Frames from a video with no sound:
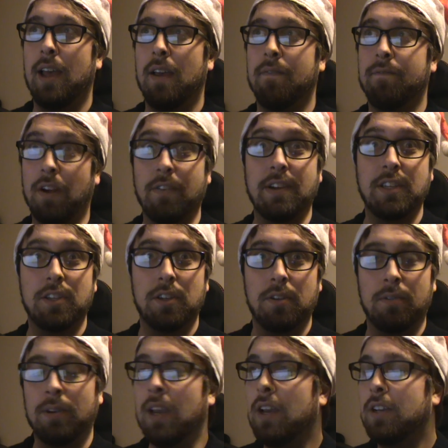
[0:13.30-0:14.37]
very
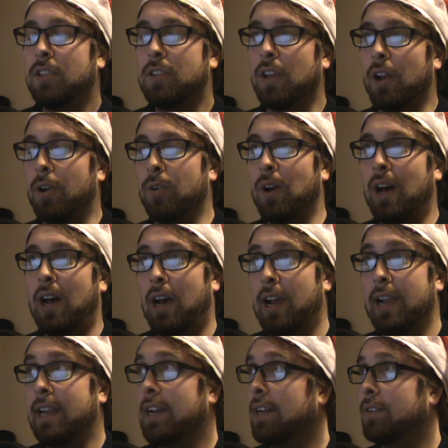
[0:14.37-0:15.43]
soon. So
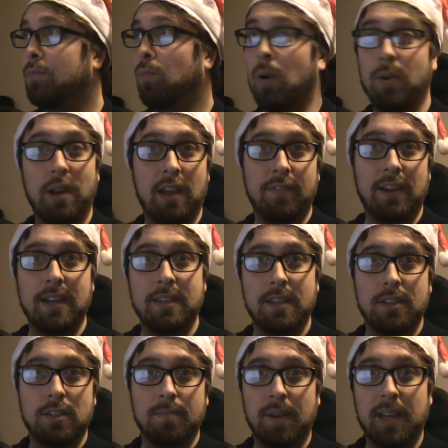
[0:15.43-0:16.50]
I won't have
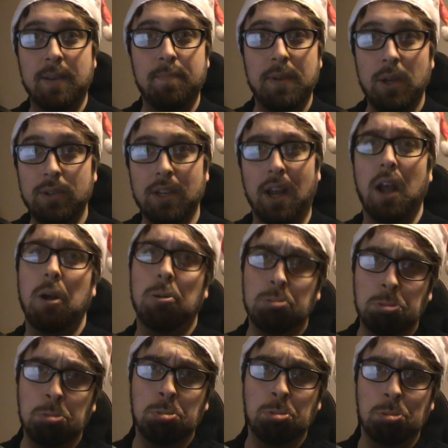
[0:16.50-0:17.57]
access to my computer.
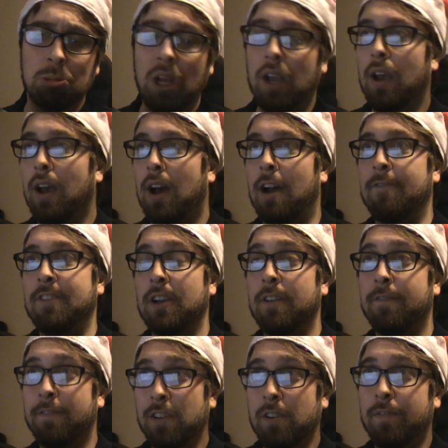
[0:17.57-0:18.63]
I've done a
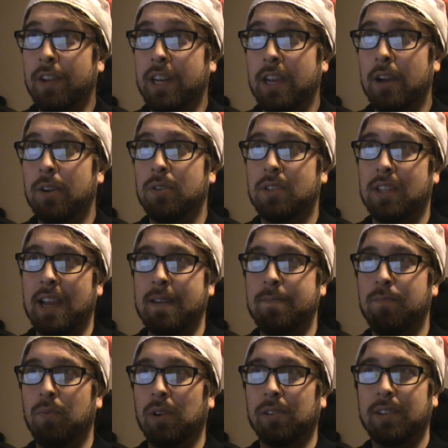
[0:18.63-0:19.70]
few videos. They
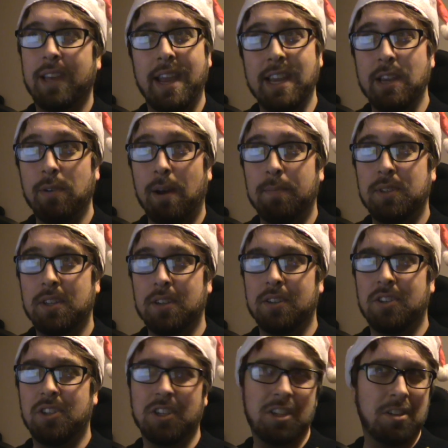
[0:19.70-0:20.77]
will get you up to
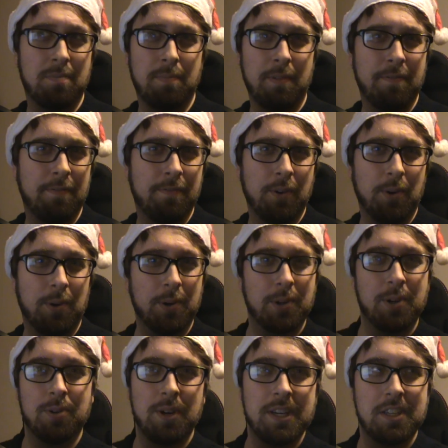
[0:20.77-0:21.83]
just before
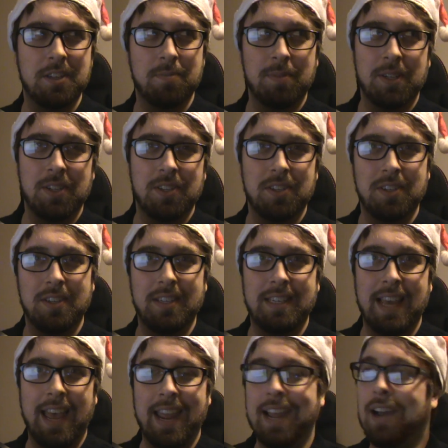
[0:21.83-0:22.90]
Christmas
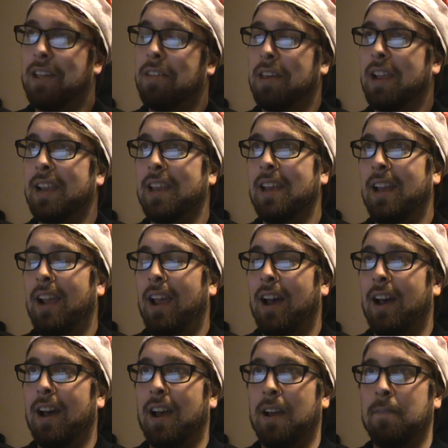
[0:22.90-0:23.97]
Day, I think.
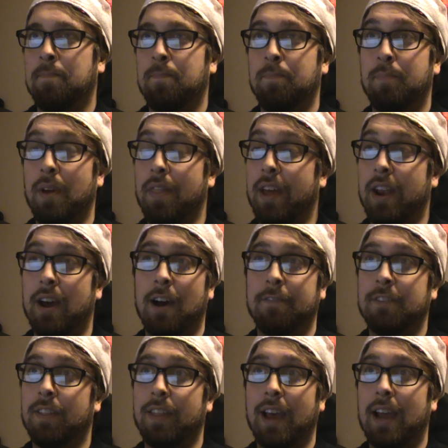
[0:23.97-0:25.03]
But then
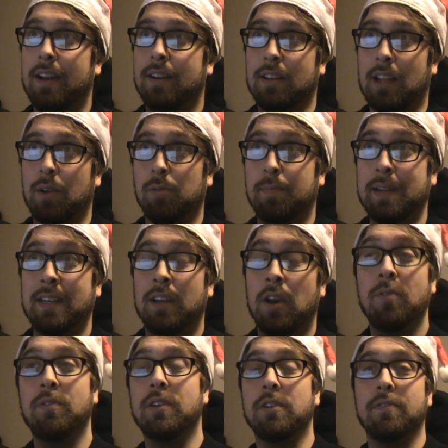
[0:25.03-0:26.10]
after that, there will be
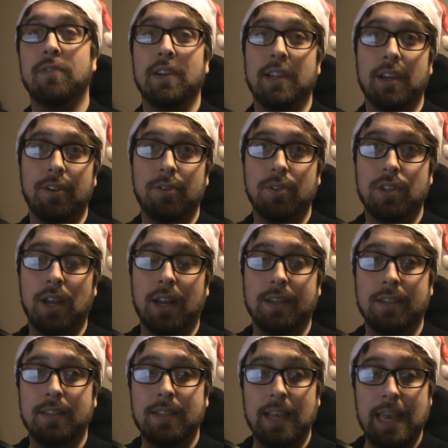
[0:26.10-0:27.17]
no new videos
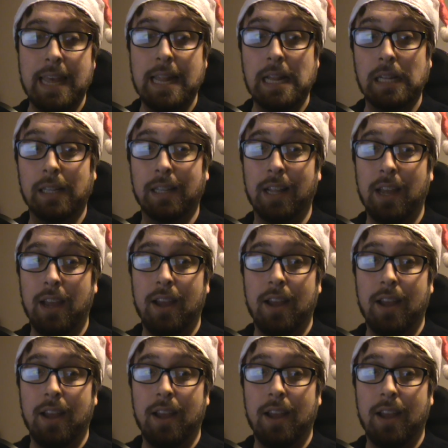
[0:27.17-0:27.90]
until